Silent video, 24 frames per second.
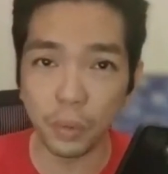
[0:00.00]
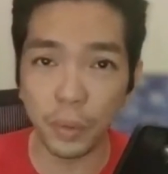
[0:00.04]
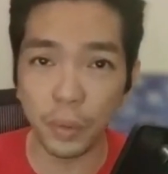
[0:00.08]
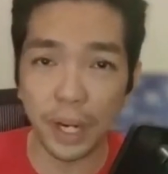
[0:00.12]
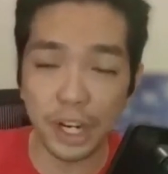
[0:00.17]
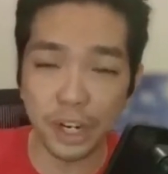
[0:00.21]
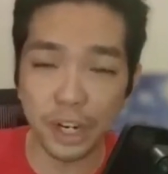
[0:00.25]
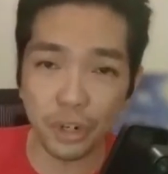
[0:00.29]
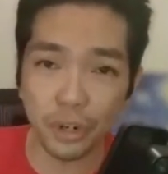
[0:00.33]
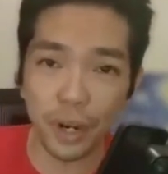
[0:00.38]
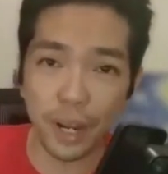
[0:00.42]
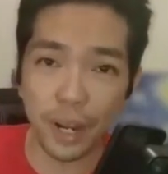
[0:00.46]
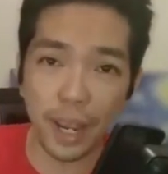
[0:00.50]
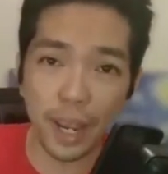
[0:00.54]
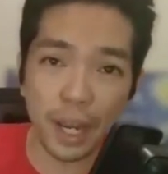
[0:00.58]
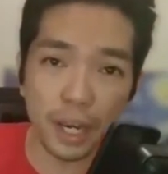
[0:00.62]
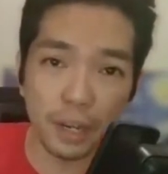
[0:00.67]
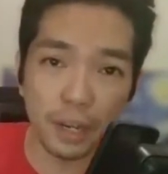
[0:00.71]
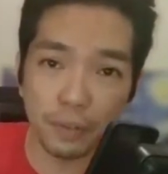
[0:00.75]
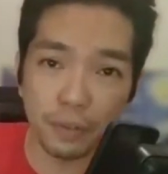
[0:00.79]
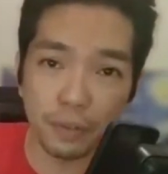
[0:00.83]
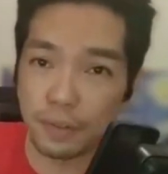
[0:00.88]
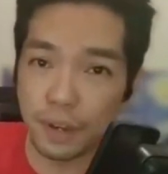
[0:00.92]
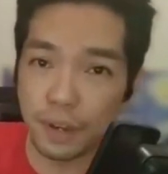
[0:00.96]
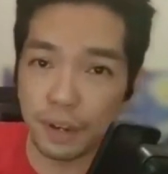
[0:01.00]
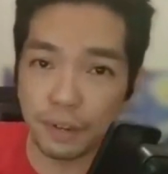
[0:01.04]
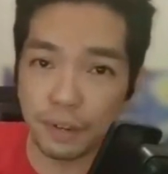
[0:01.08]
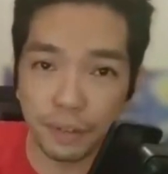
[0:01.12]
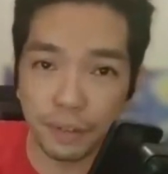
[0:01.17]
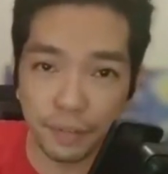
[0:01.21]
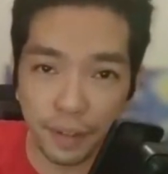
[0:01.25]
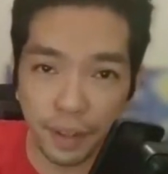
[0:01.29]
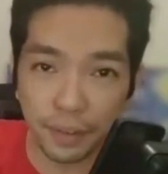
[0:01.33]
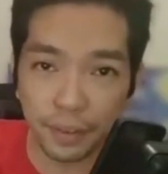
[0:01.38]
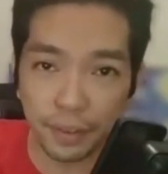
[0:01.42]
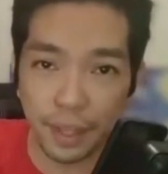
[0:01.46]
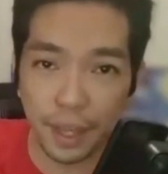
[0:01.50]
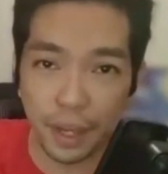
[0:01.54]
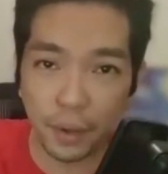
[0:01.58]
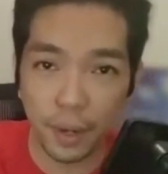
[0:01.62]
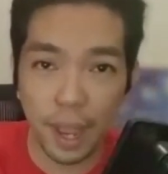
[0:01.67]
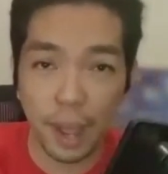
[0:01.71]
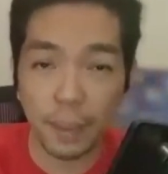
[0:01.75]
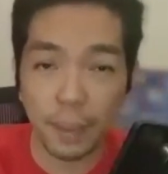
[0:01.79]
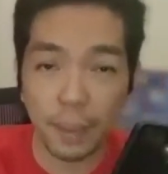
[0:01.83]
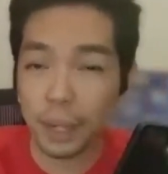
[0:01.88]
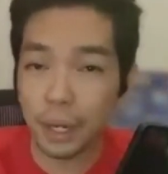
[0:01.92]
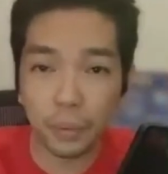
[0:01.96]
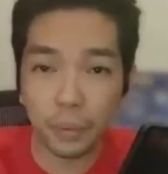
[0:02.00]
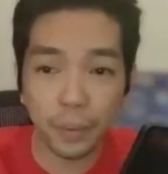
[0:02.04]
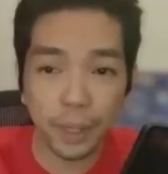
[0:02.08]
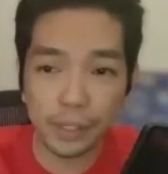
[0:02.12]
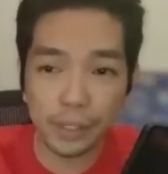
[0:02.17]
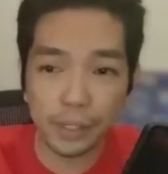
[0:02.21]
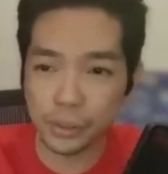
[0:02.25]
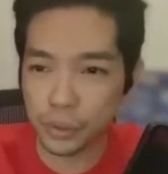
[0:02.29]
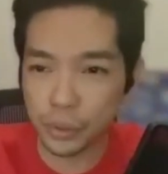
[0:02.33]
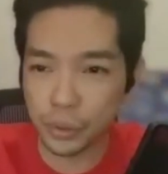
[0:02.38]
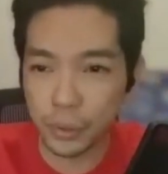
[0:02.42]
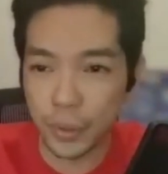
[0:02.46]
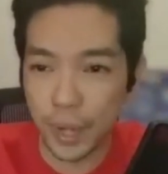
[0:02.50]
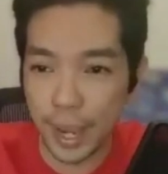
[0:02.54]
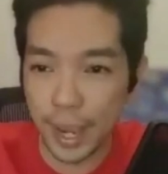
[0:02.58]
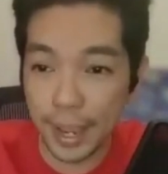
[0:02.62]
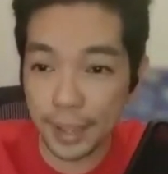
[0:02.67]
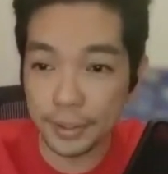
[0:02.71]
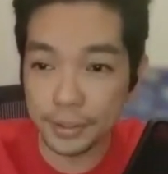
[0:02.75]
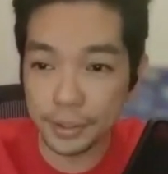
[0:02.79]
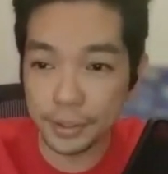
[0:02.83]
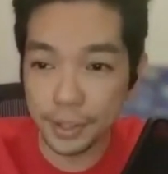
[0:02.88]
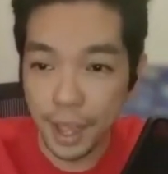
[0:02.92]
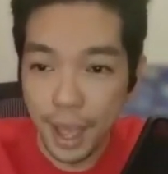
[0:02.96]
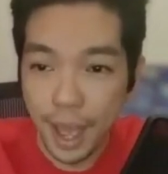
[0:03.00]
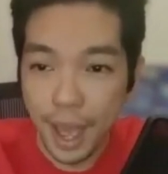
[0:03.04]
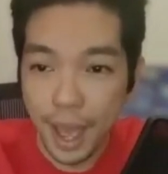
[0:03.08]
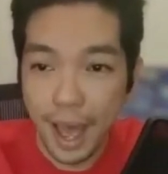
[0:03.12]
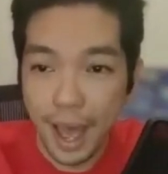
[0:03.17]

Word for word: Raise your hand if you've ever felt that way. I'm going to raise two hands.